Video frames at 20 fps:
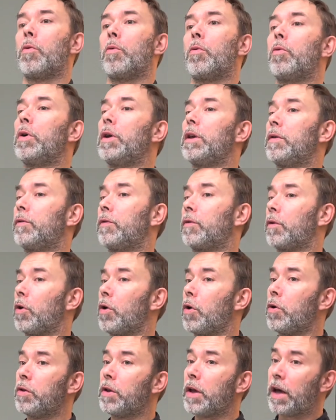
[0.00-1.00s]
with
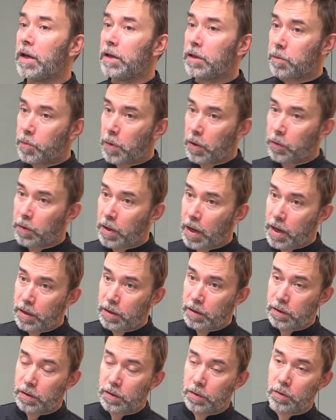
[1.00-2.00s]
a nice
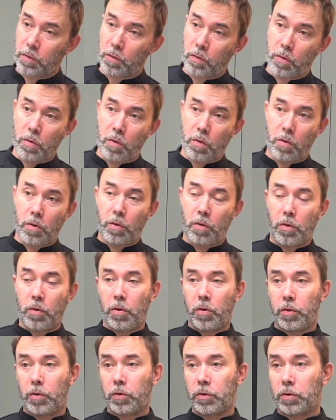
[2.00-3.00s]
mayonnaise or
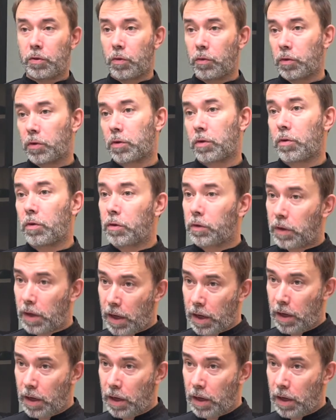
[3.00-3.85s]
a sauce cocktail.